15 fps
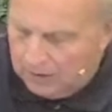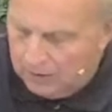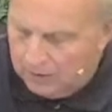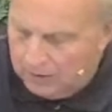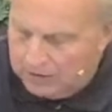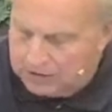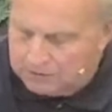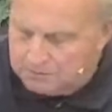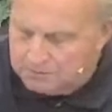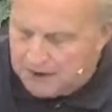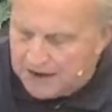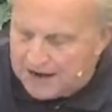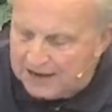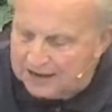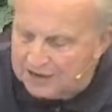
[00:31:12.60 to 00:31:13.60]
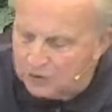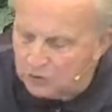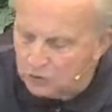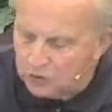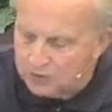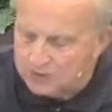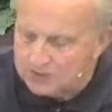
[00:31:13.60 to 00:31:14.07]
This binding
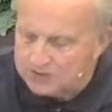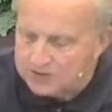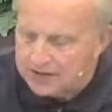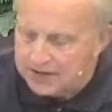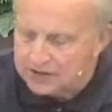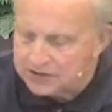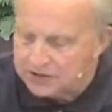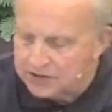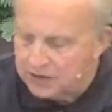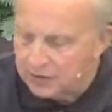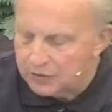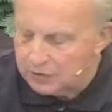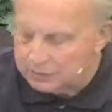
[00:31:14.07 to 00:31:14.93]
agreement ties together